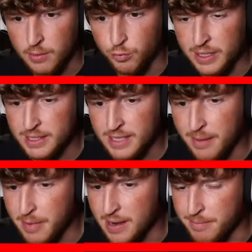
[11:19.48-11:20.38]
I
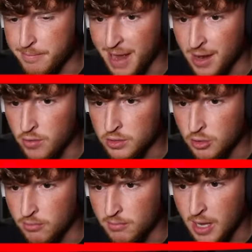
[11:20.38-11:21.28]
reset my mouse,
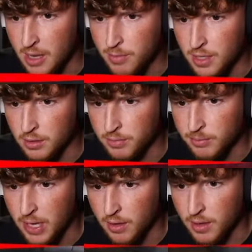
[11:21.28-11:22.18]
so maybe it'll be
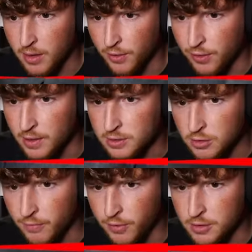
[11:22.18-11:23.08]
better now. It's
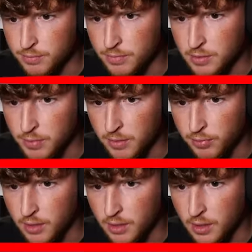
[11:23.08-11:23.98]
so far, it's, it's being
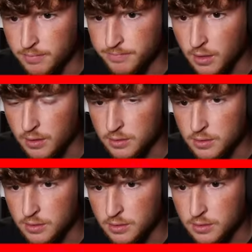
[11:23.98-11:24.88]
pretty good. All right,
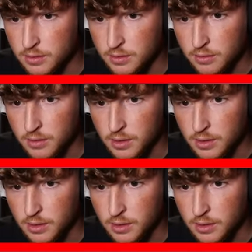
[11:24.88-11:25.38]
let's let's do